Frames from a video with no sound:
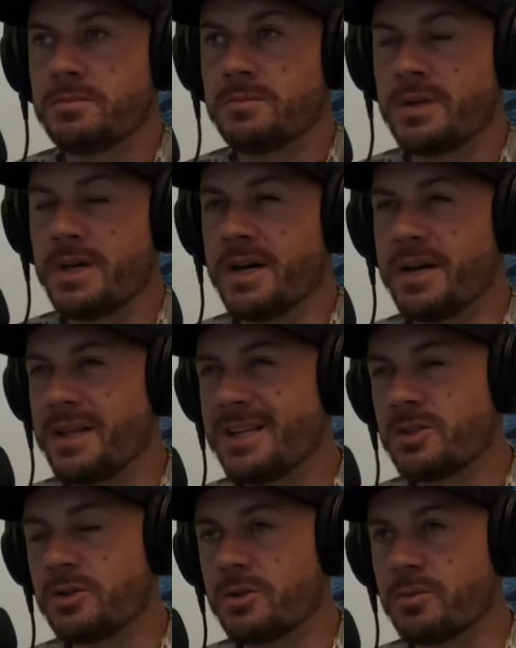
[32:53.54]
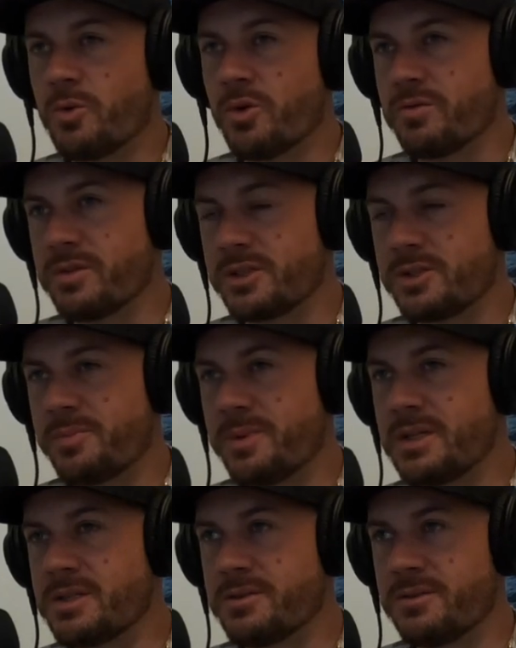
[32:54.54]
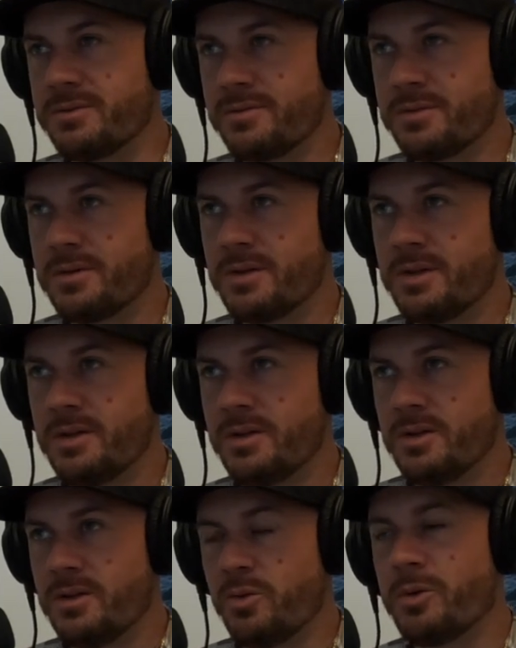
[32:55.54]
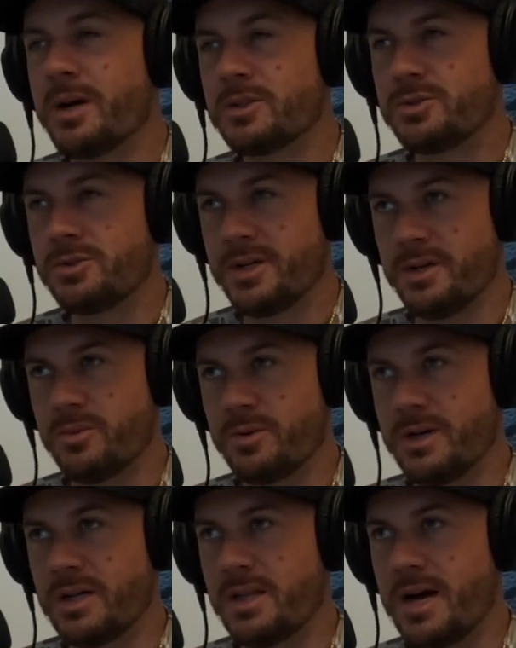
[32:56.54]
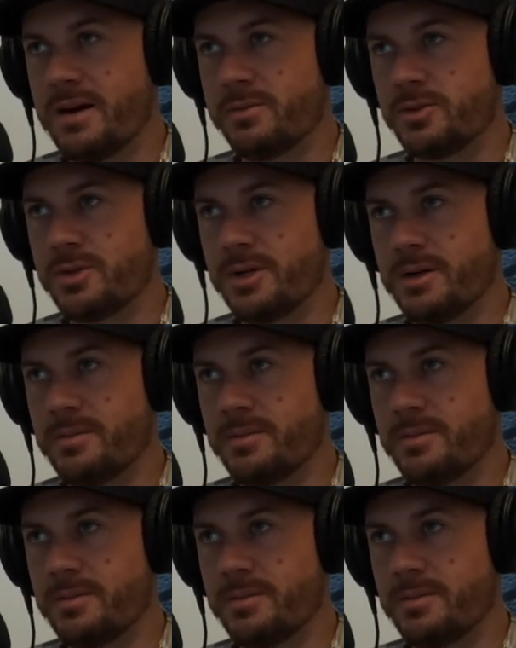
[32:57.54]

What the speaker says: Yeah, that's a little more of expensive. What about shrimp? What about live shrimp?